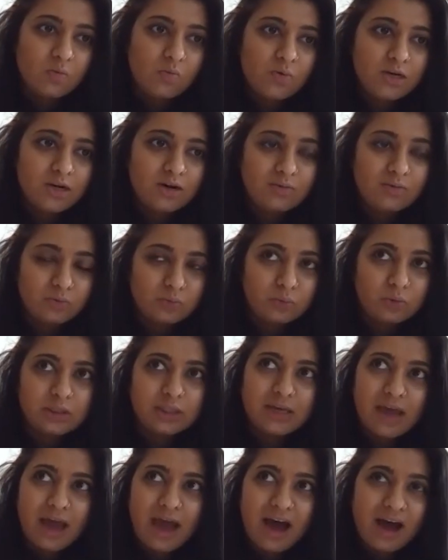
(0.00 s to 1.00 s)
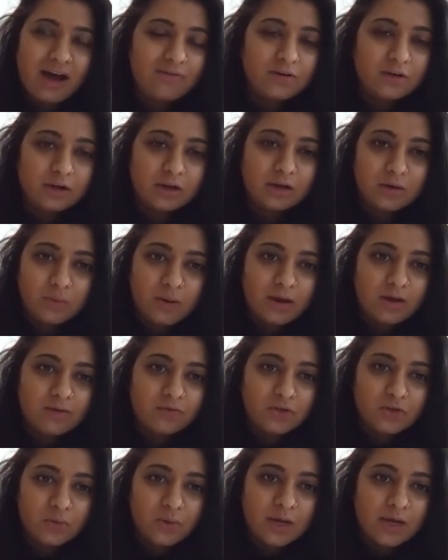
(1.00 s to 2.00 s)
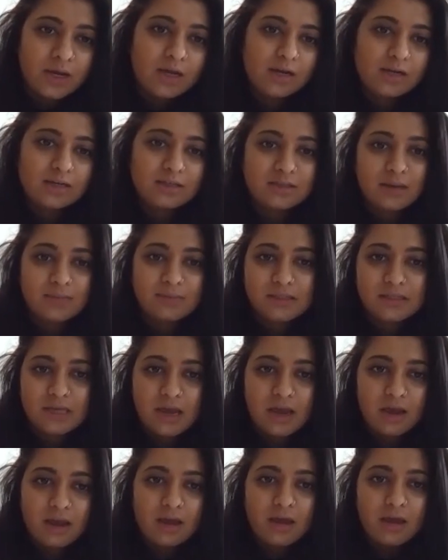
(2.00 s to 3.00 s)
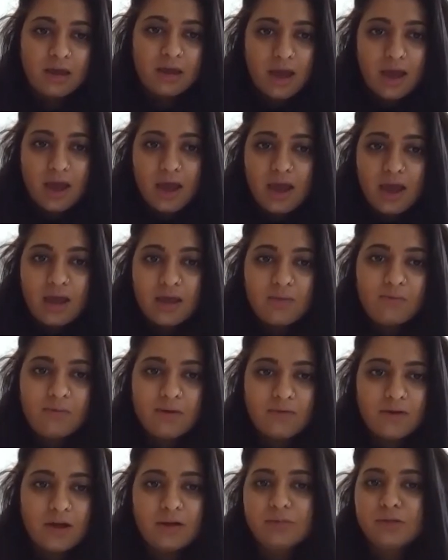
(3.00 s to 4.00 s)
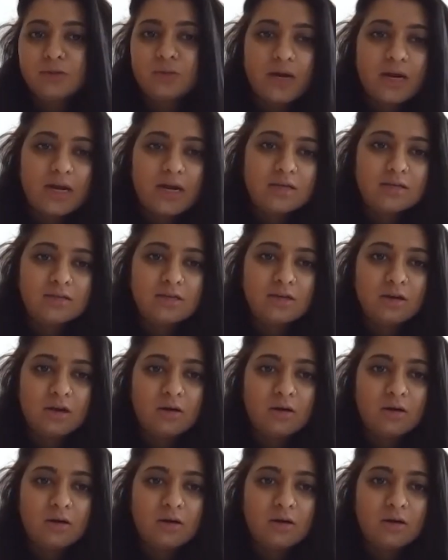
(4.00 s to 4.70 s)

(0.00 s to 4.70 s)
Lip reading: we don't really have a good way of doing it, except saying, hey, we've helped raise,